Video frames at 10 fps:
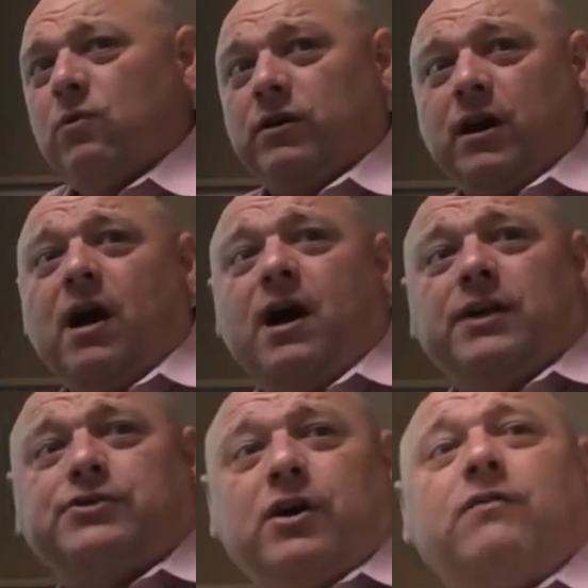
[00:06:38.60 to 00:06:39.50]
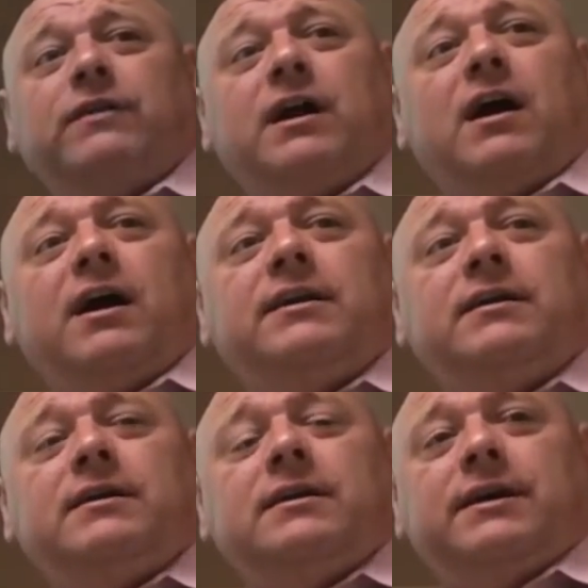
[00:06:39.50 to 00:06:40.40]
where God, Jehovah God,
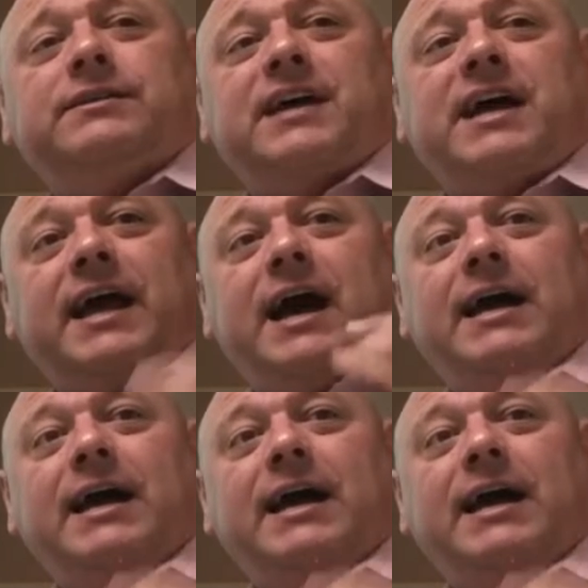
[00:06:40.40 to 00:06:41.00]
is saying,